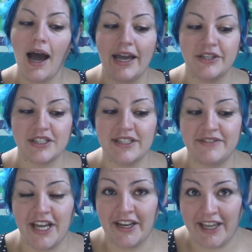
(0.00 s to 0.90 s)
I used to
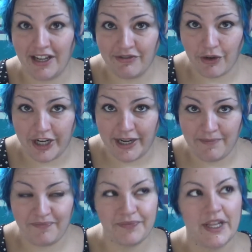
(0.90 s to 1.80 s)
live down in
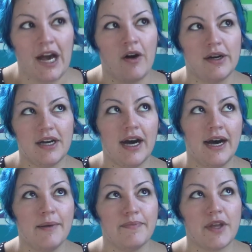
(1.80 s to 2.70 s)
California. Now,
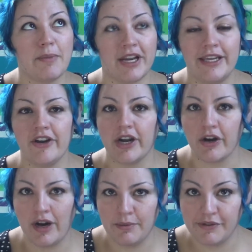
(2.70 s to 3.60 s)
about a year
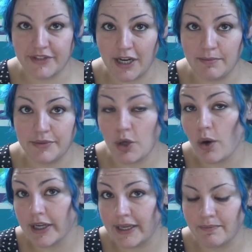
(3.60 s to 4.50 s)
ago, I moved up to
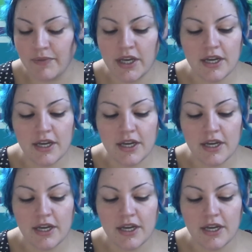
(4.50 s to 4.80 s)
Oregon.